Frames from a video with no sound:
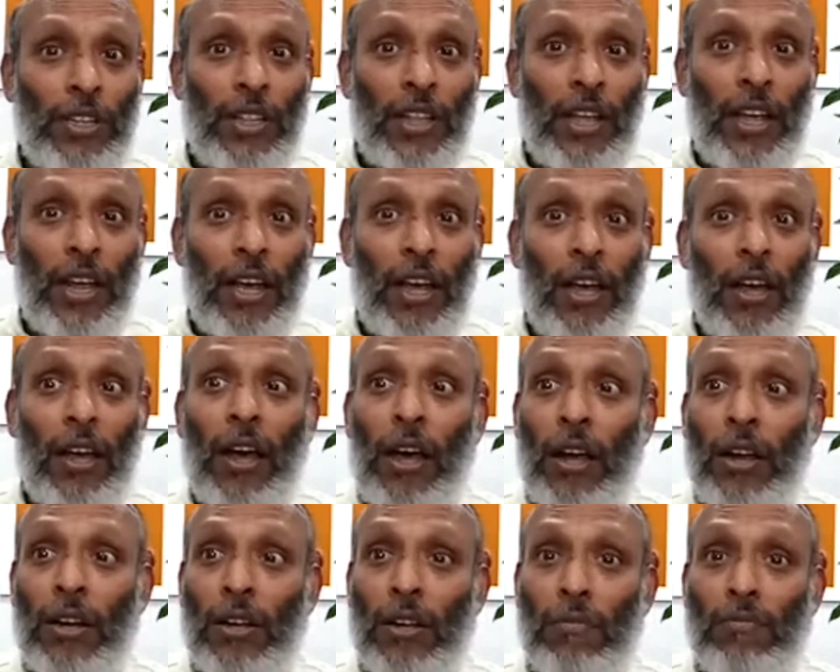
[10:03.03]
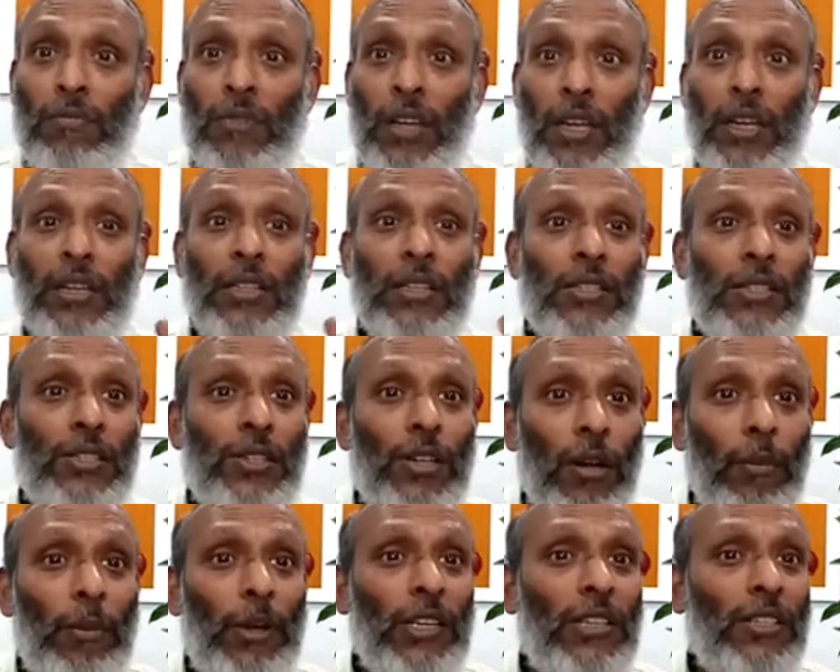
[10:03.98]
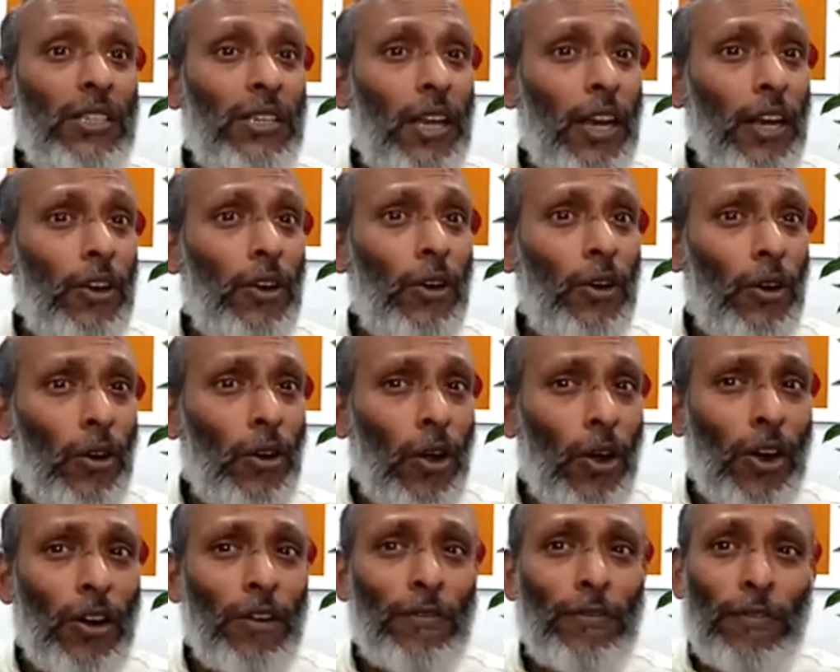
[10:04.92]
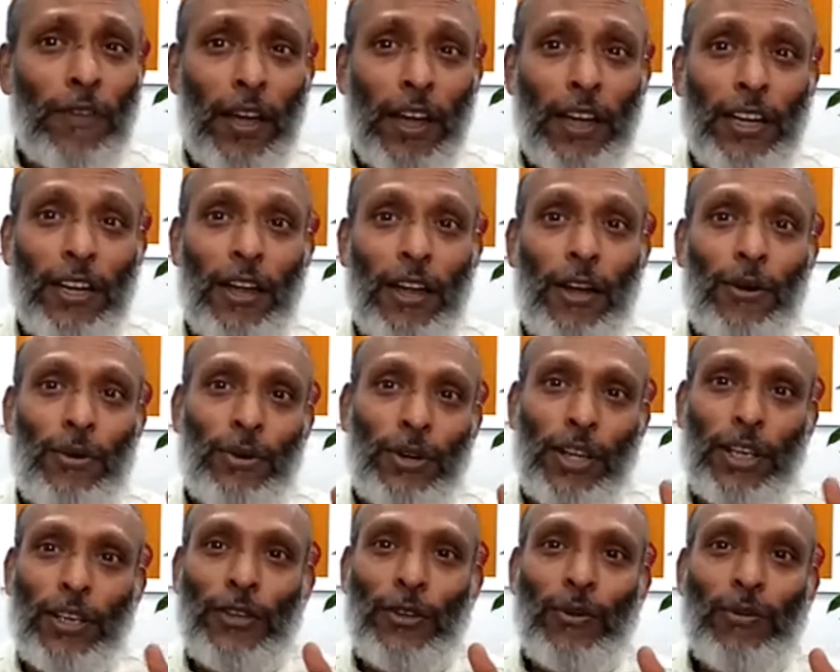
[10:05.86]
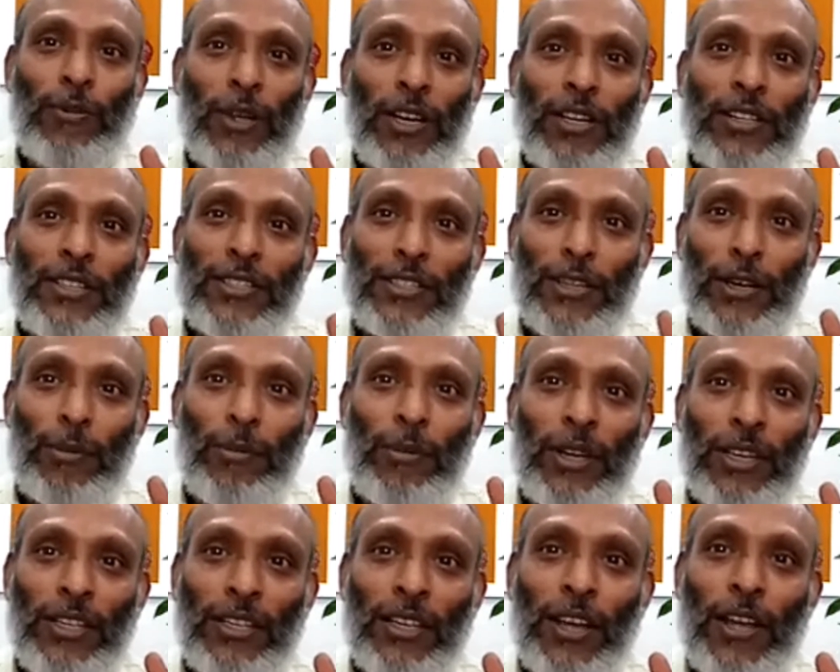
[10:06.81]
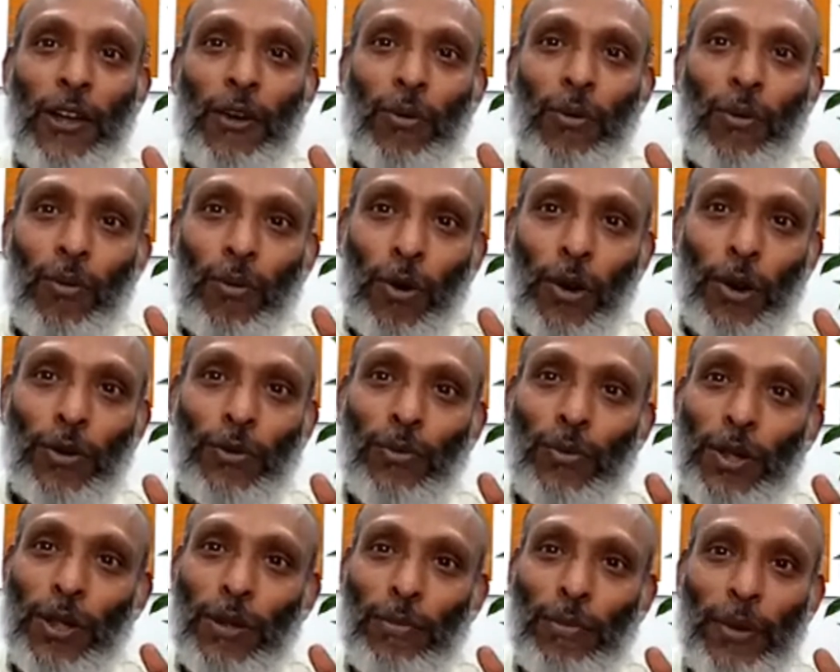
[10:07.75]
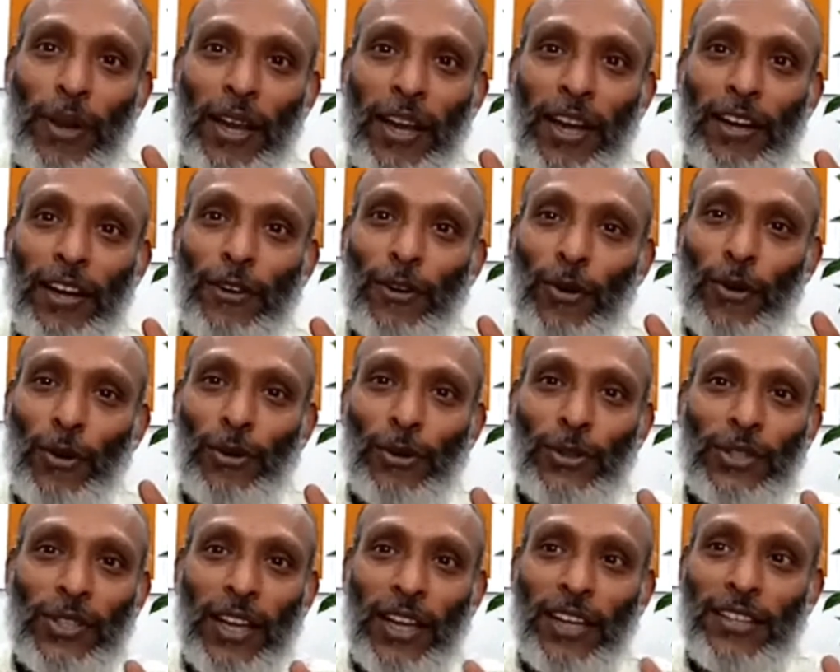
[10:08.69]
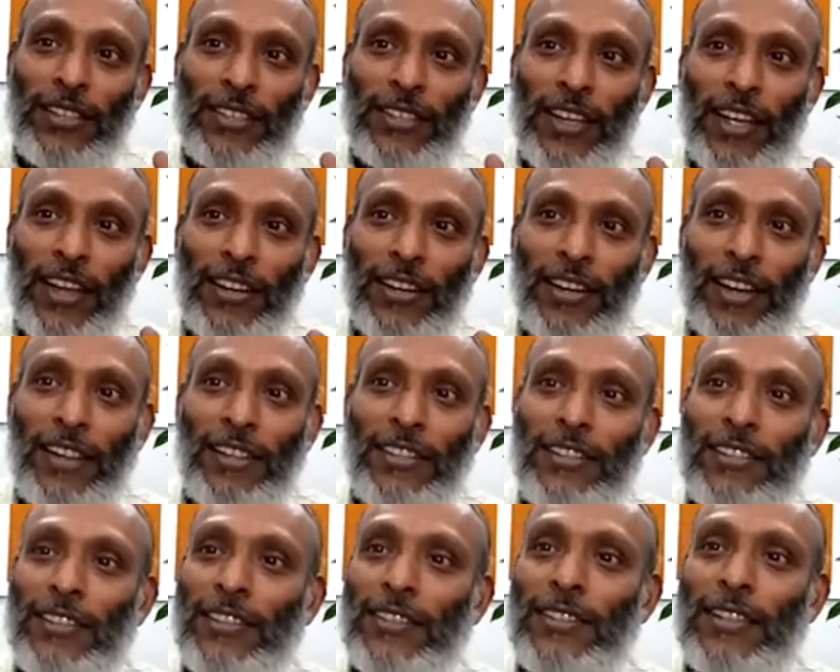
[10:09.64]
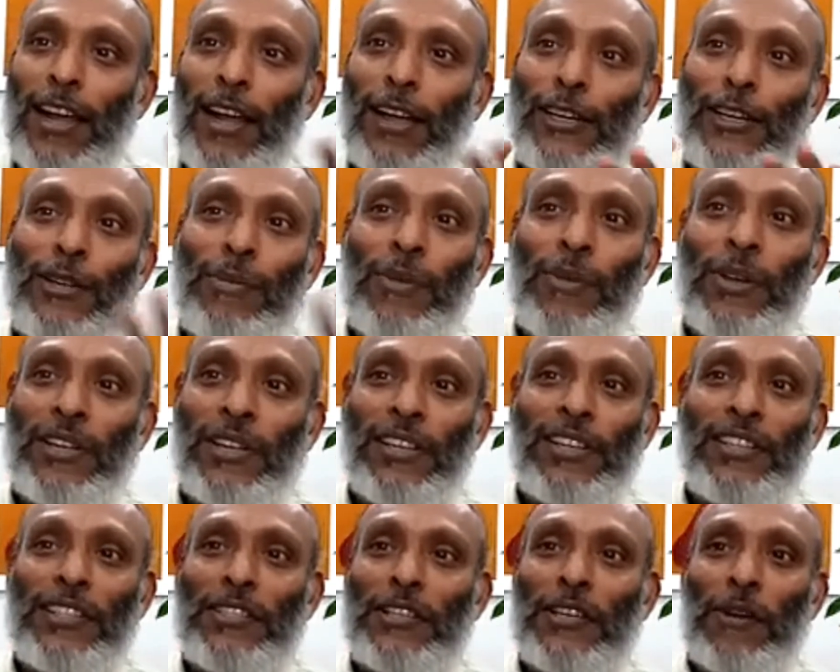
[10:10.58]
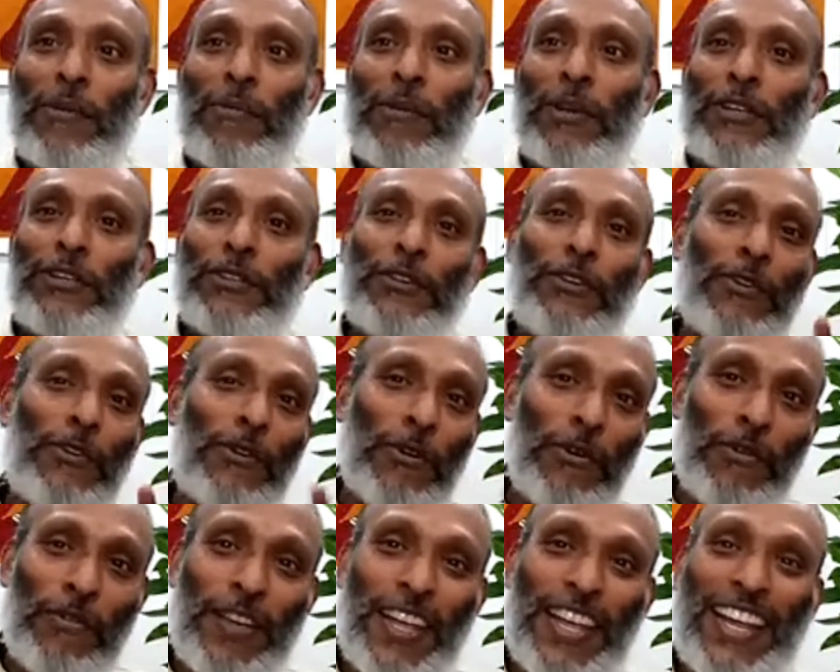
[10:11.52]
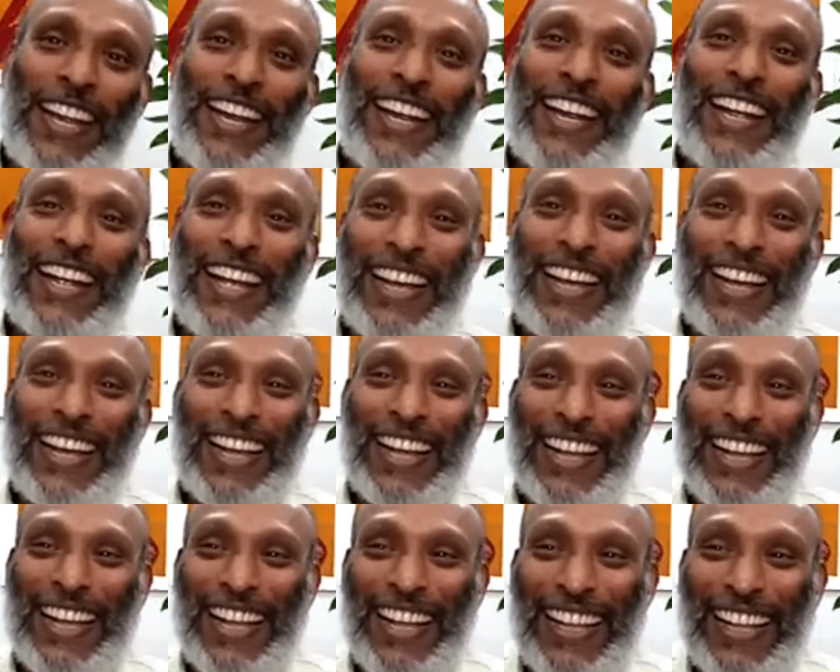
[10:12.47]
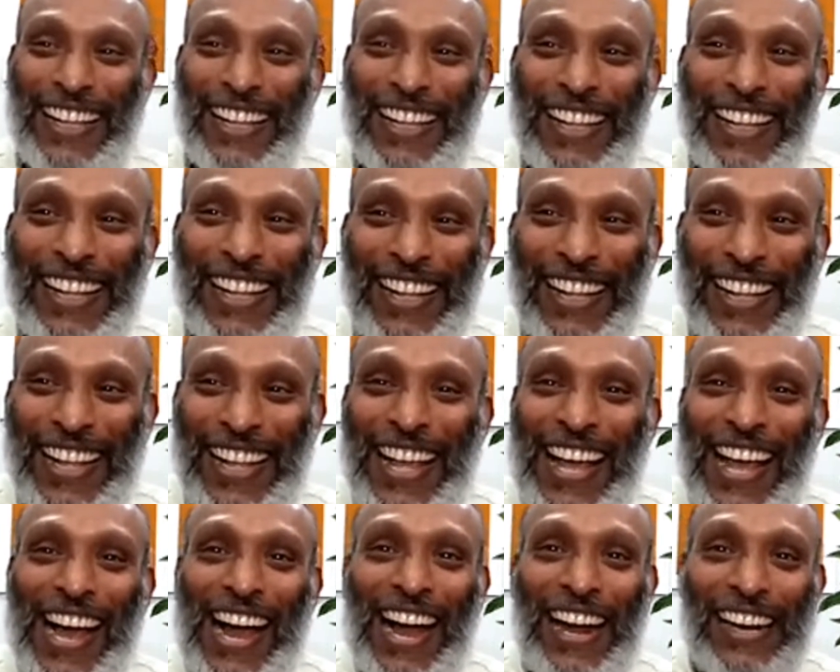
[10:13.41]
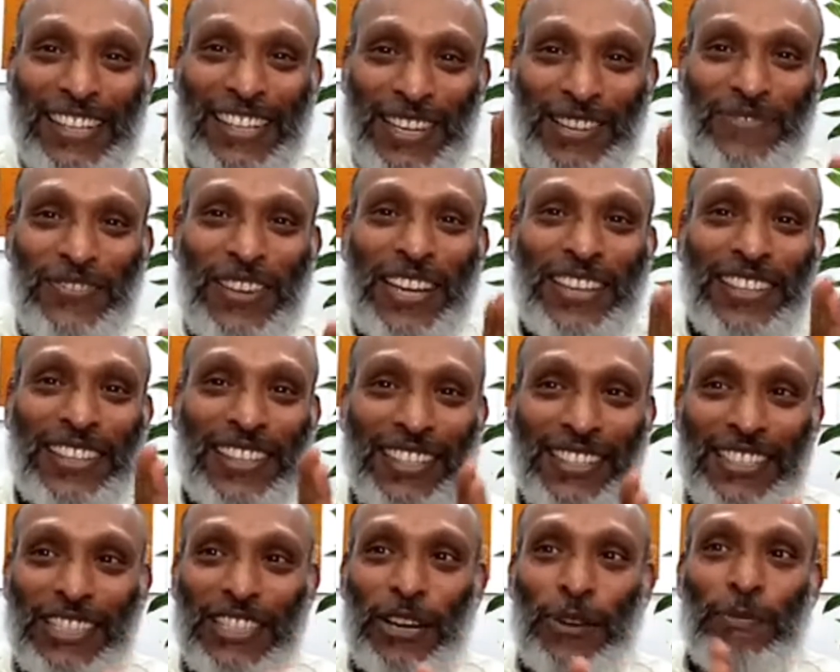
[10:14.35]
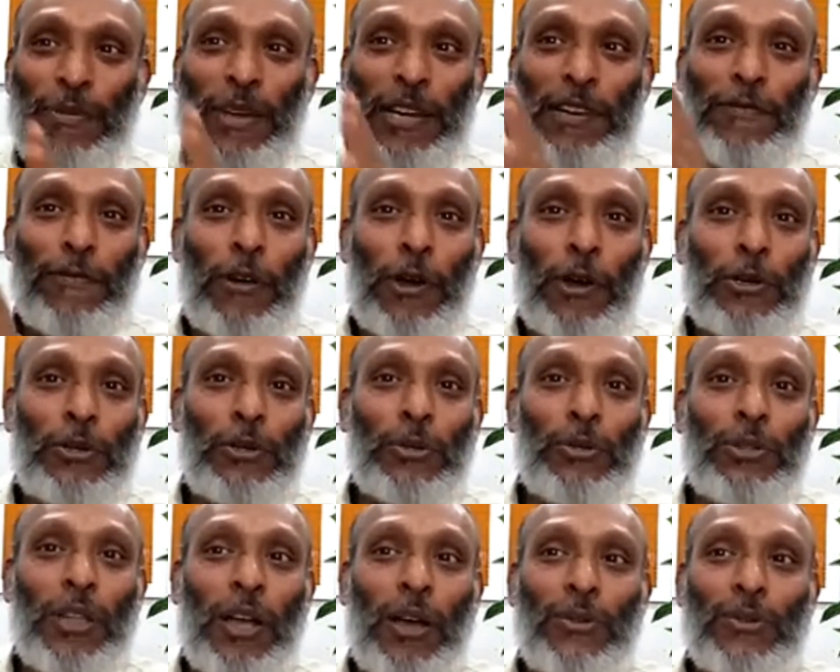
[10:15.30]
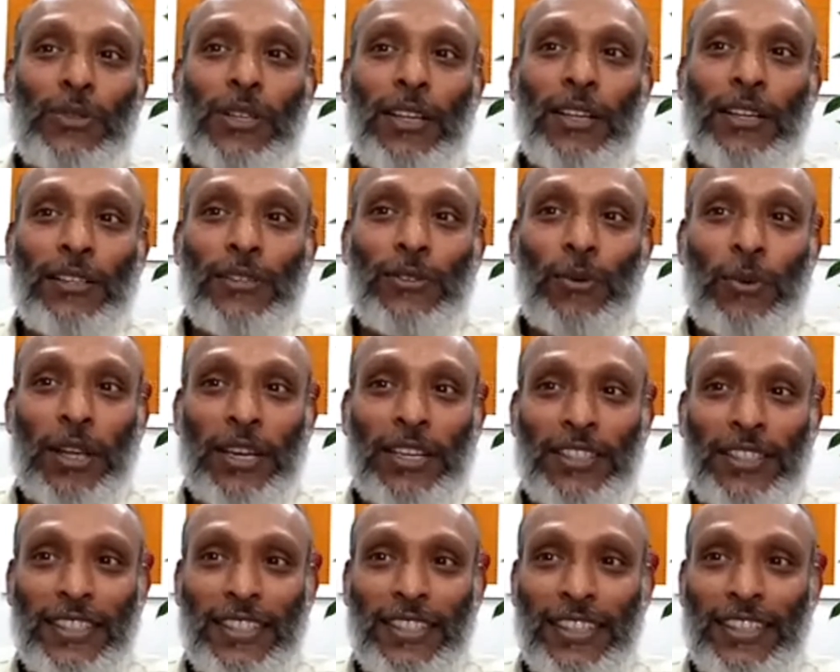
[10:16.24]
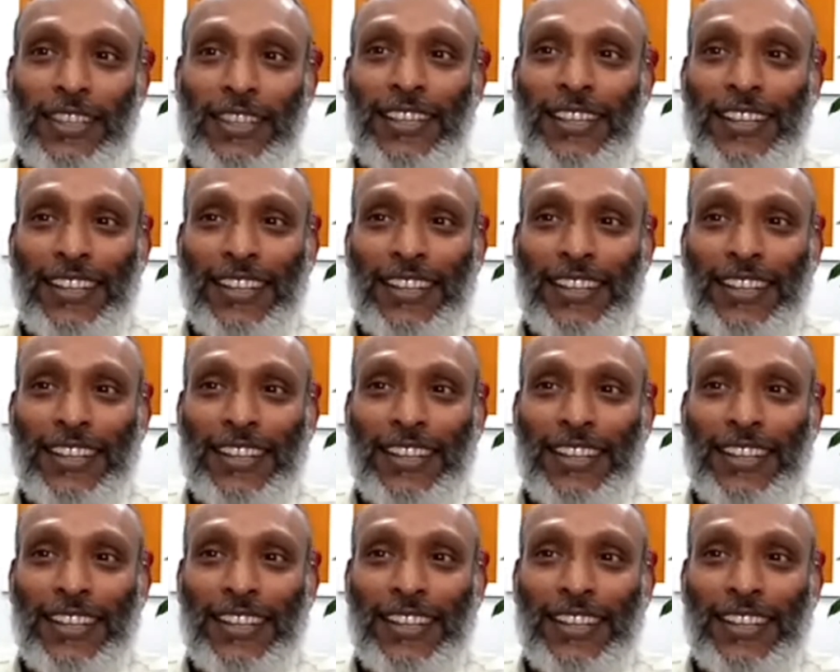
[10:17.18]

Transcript: the instruments cannot find out. A human instrument, what we made, no science can tell this is the ultimate instrument. No way. Ultimate instrument for 2020.